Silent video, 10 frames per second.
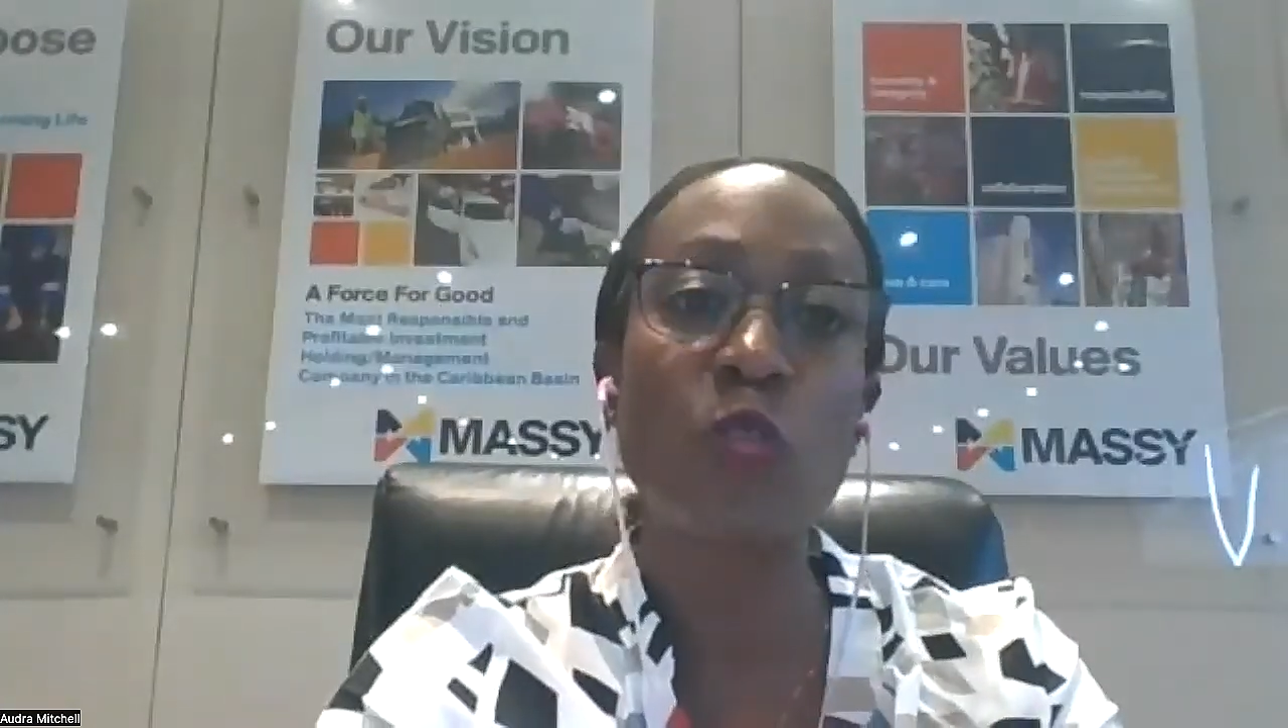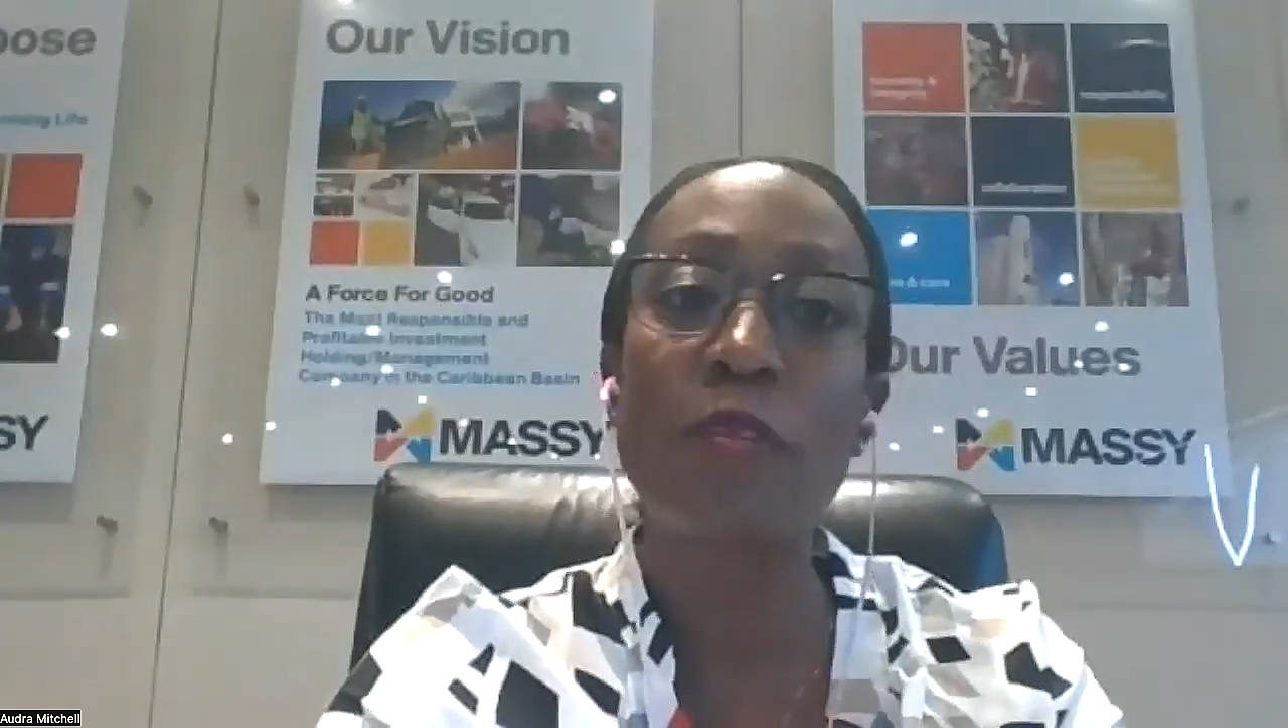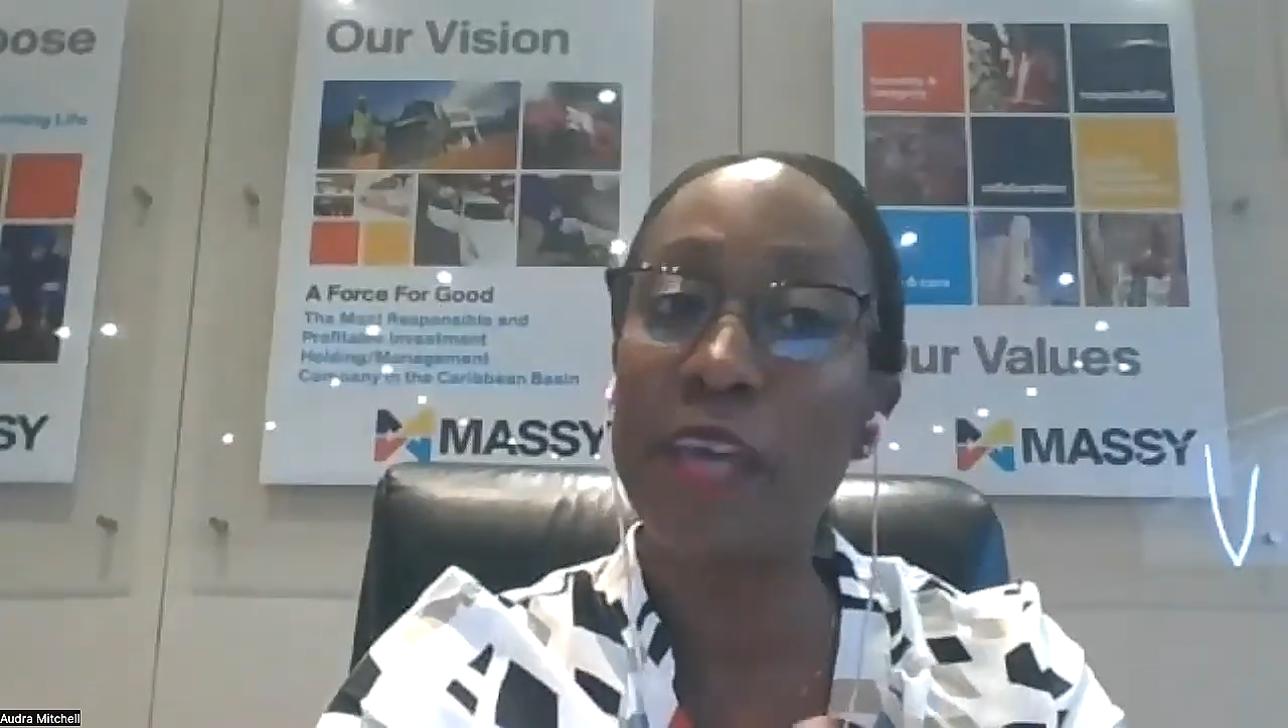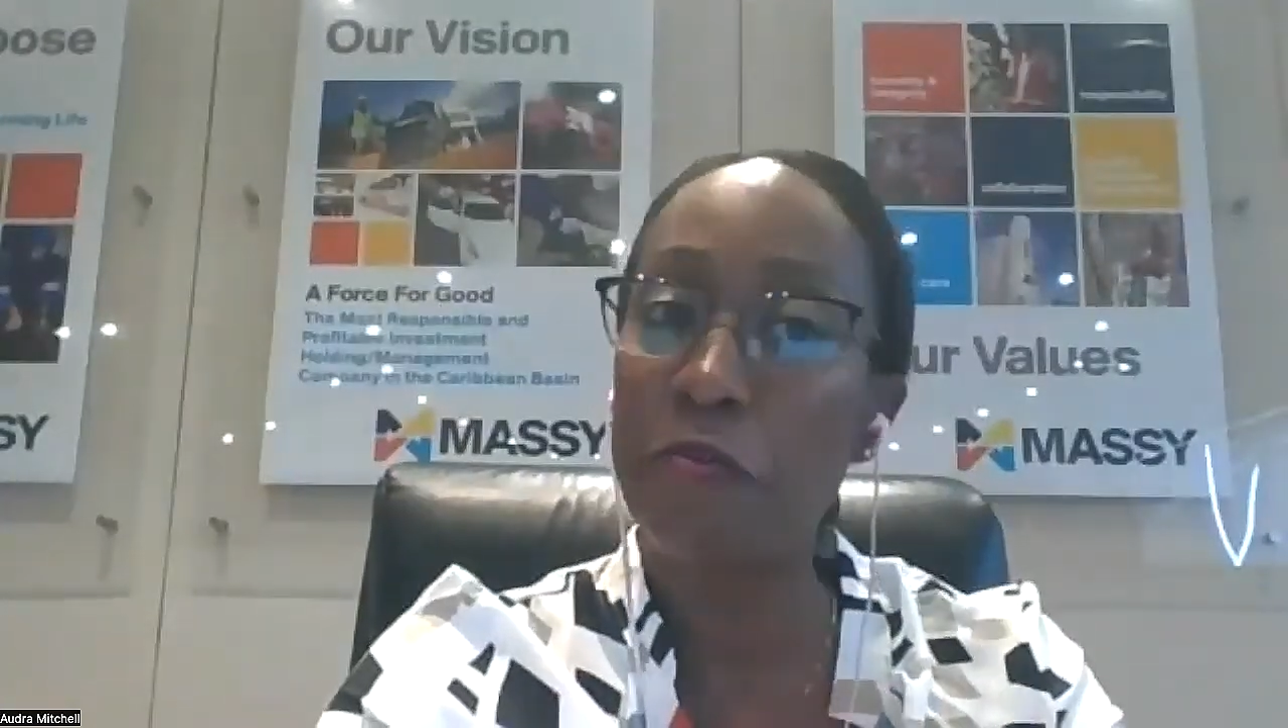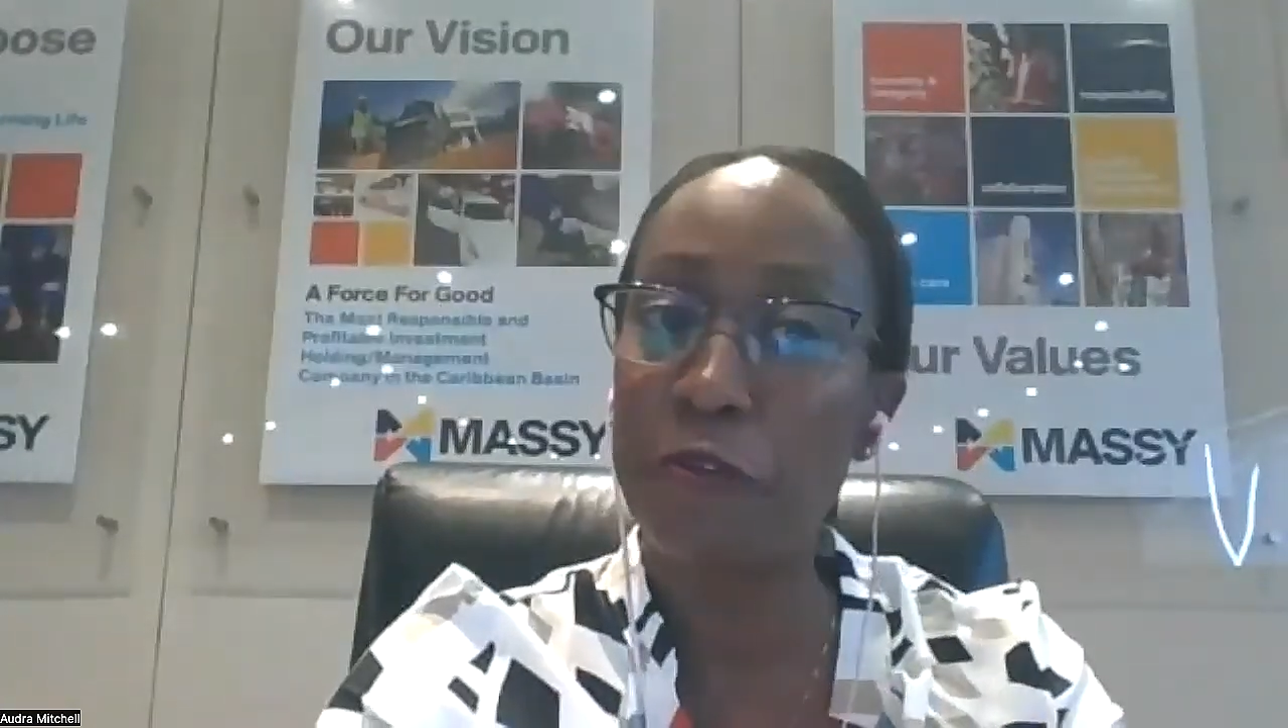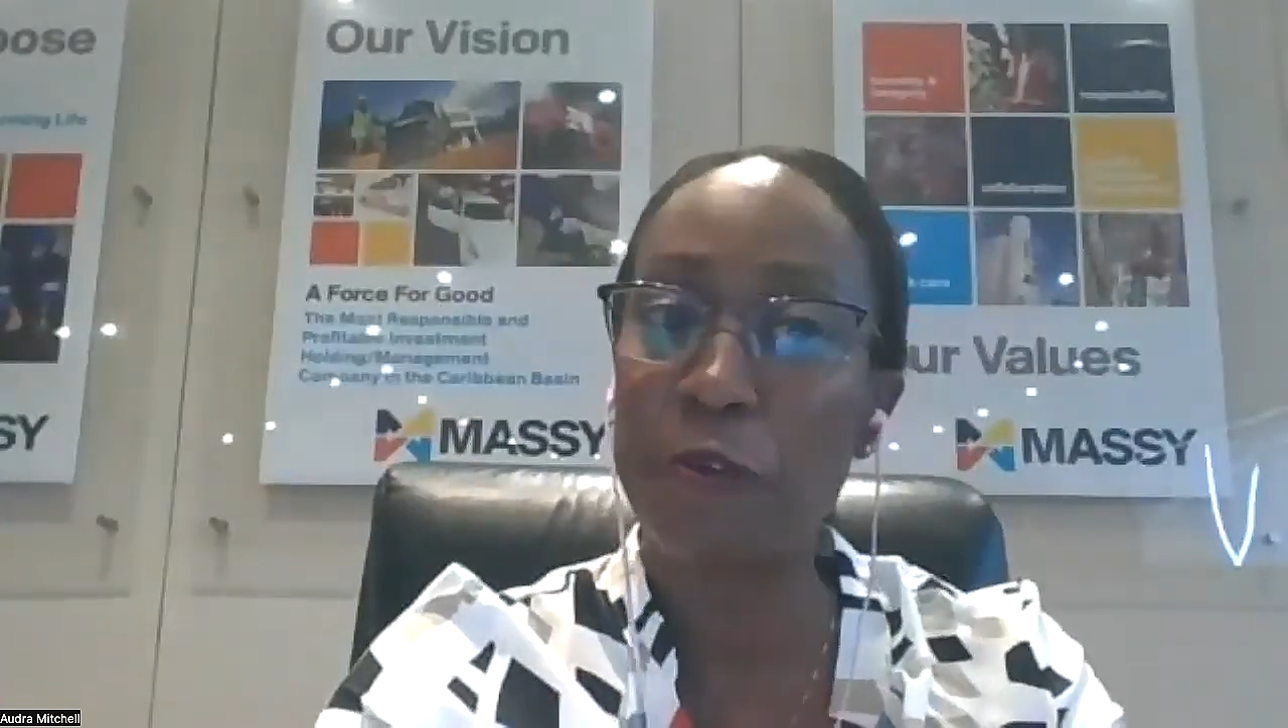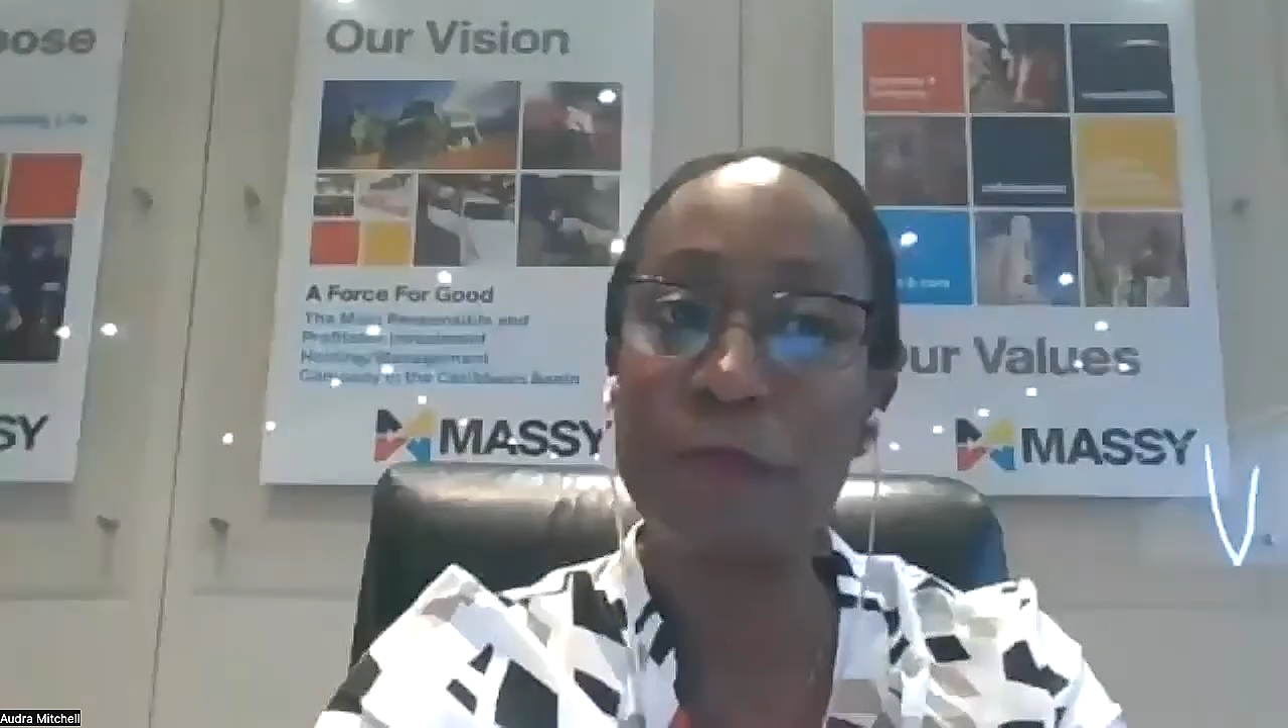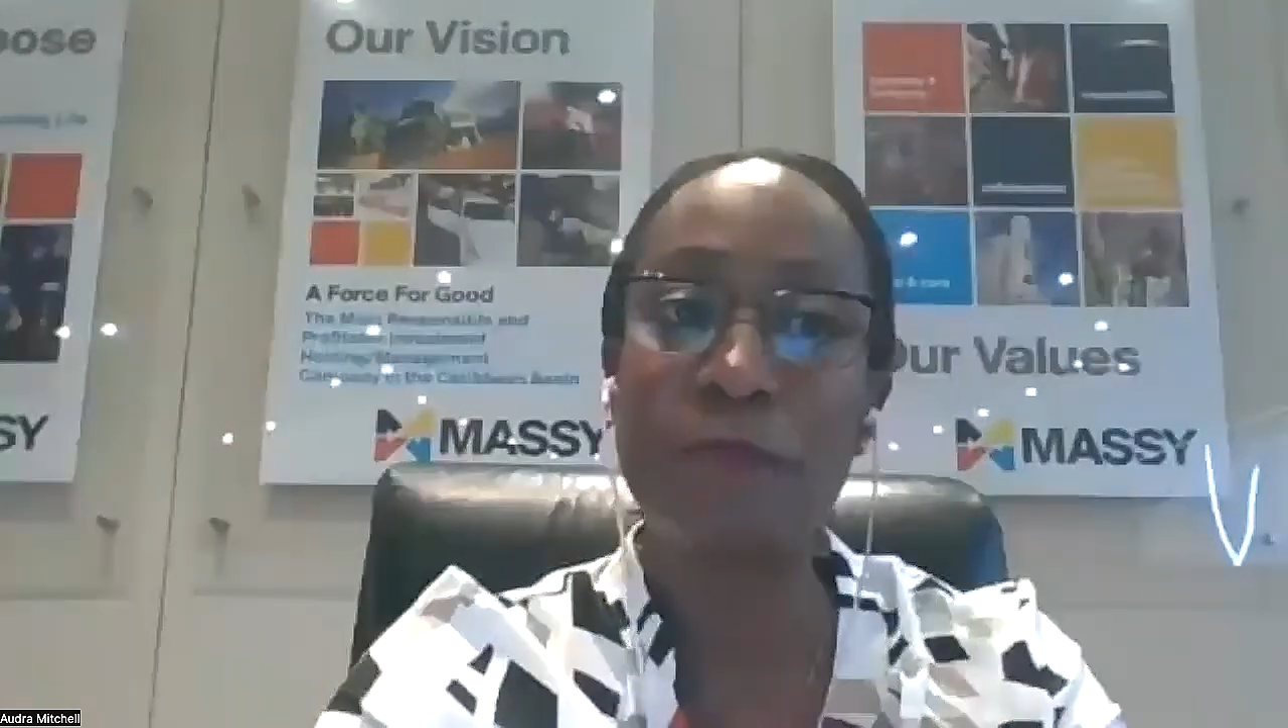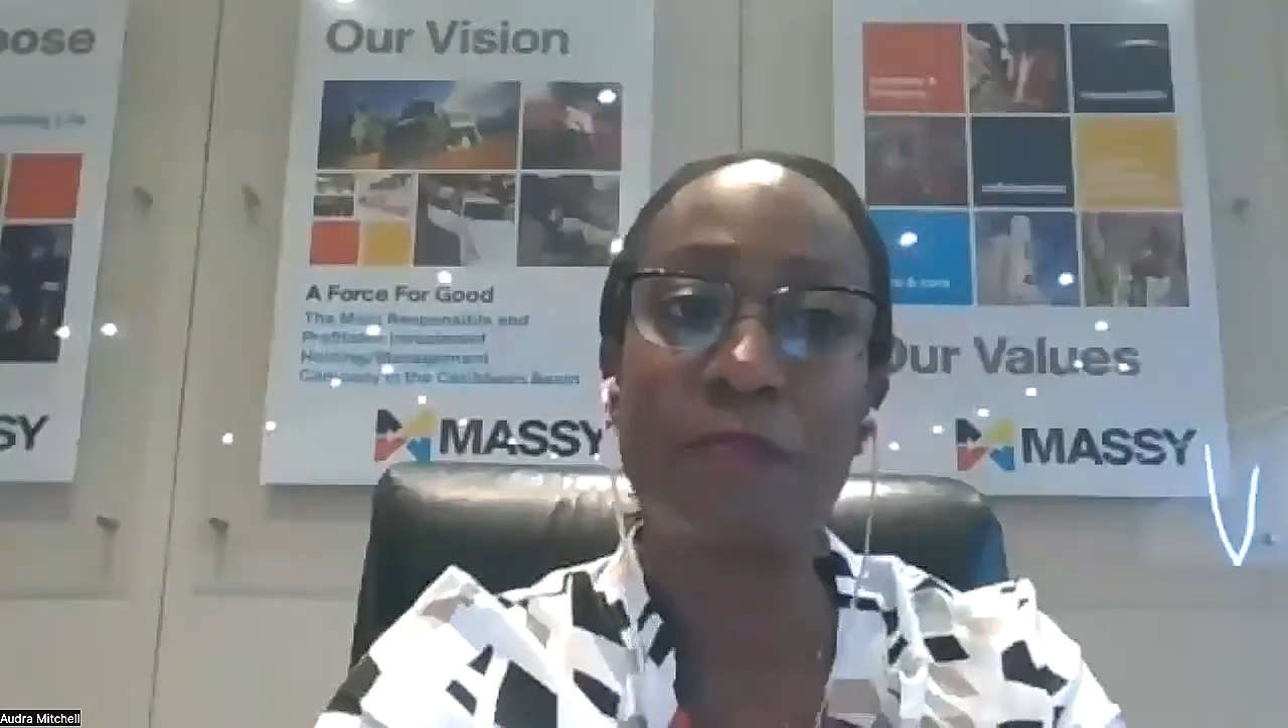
therefore,